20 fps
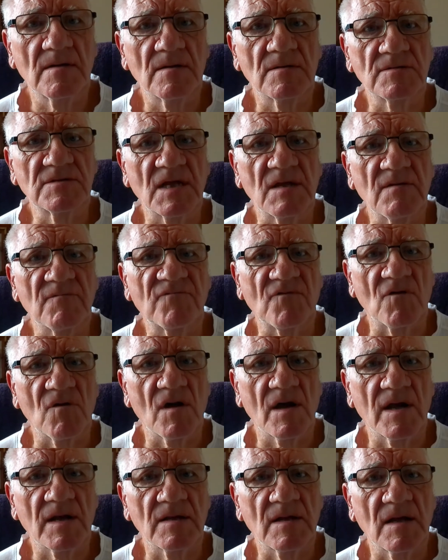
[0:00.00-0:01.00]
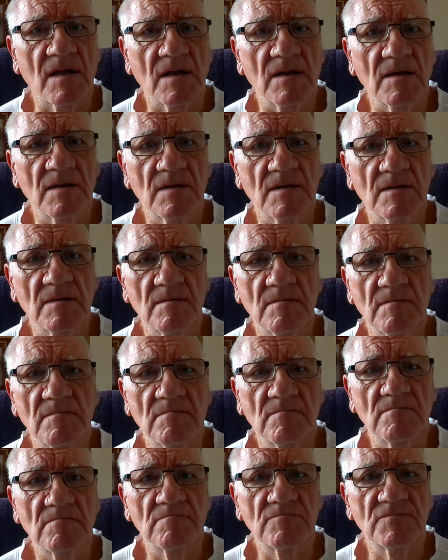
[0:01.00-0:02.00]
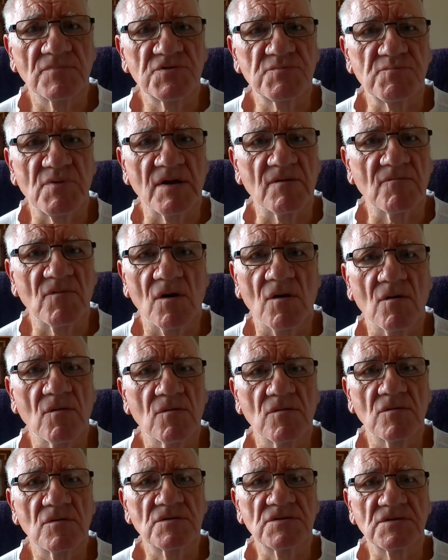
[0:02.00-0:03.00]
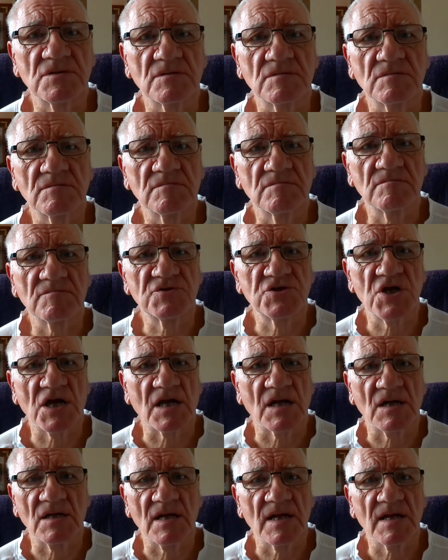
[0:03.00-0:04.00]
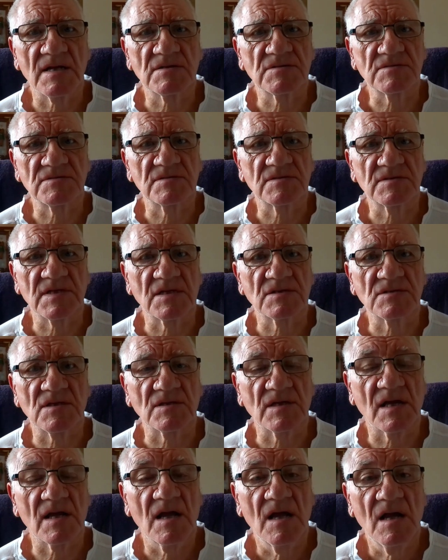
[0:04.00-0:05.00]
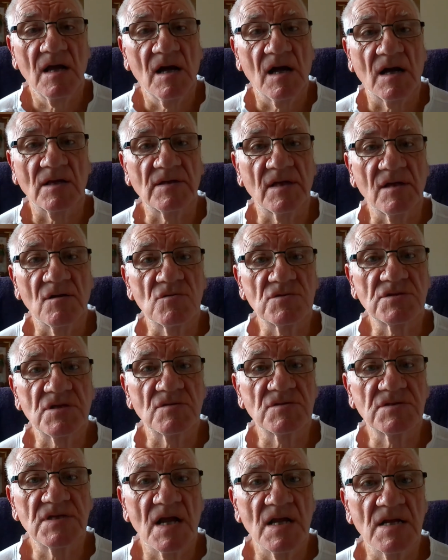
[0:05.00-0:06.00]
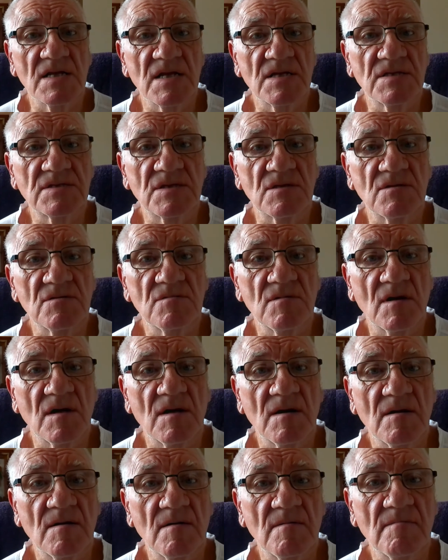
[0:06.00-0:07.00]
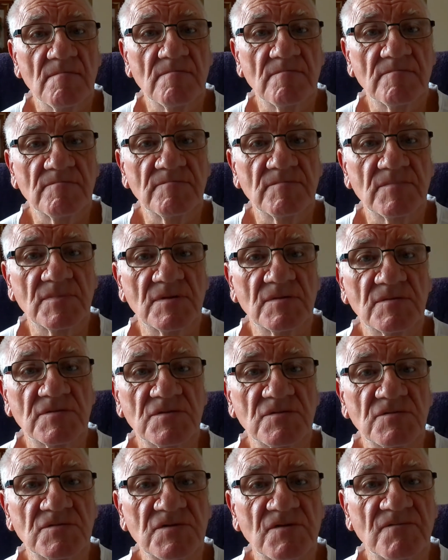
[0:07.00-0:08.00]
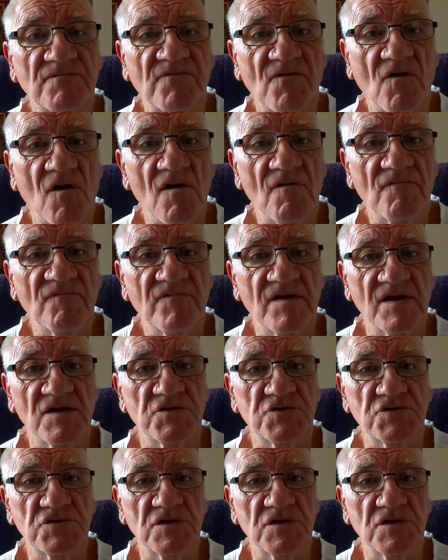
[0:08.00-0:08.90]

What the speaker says: deep frying spring rolls and chicken legs and things like that, and they also tended to fry fish.